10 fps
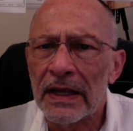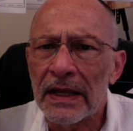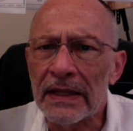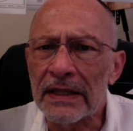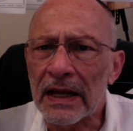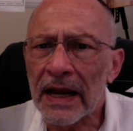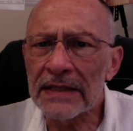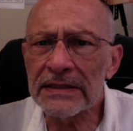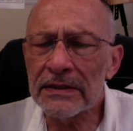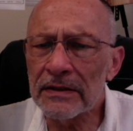In the
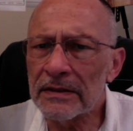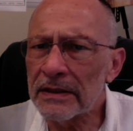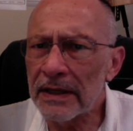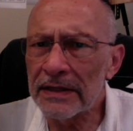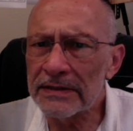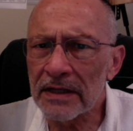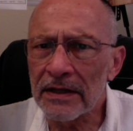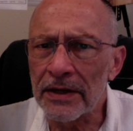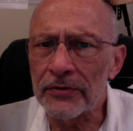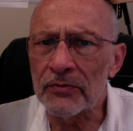classical, it is
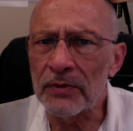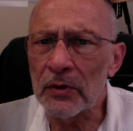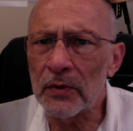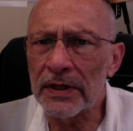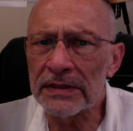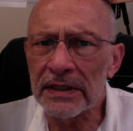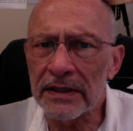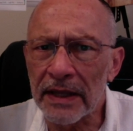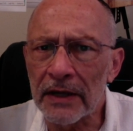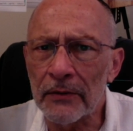not clear to me what is the
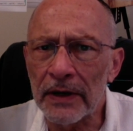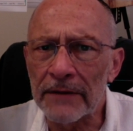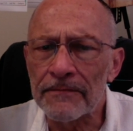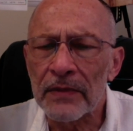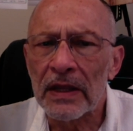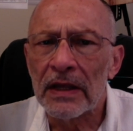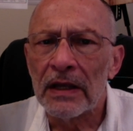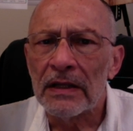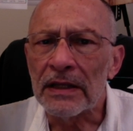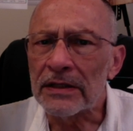takeaway.
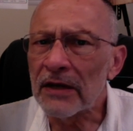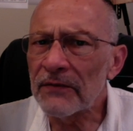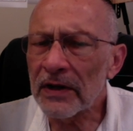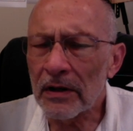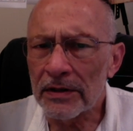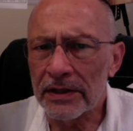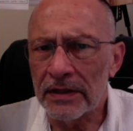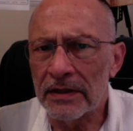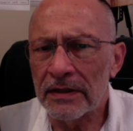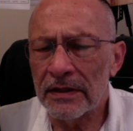The
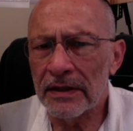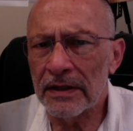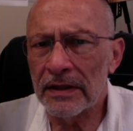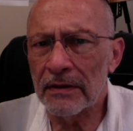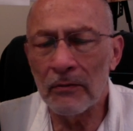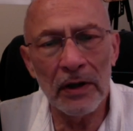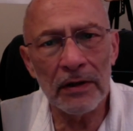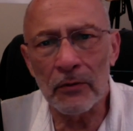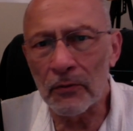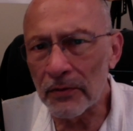difficulty,
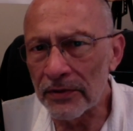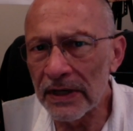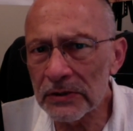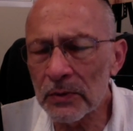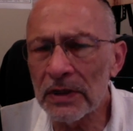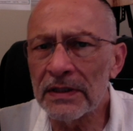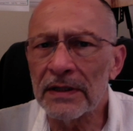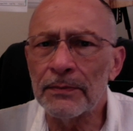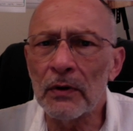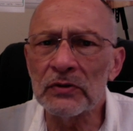well, this one,
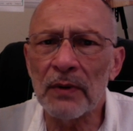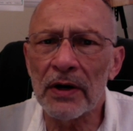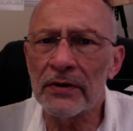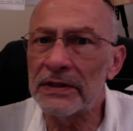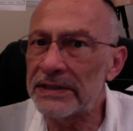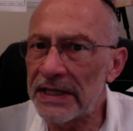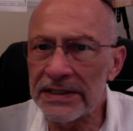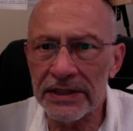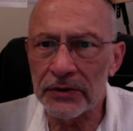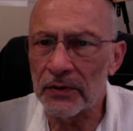the postmodern, is
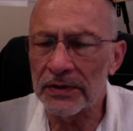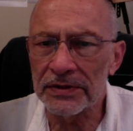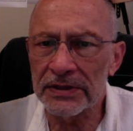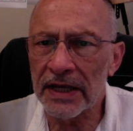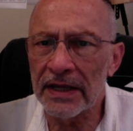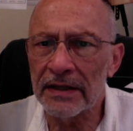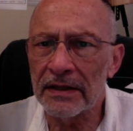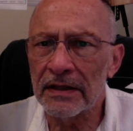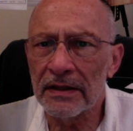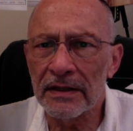easy to understand.
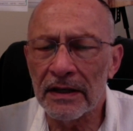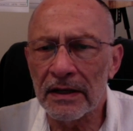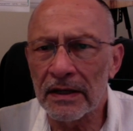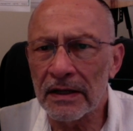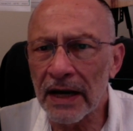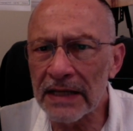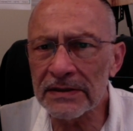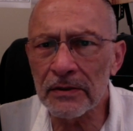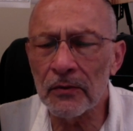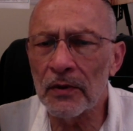The
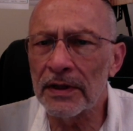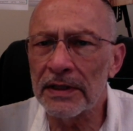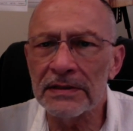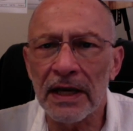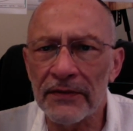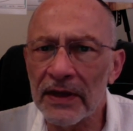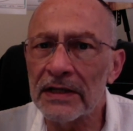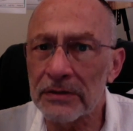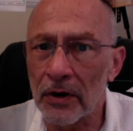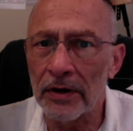classical one, I think
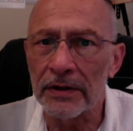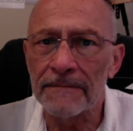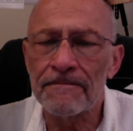it's hard.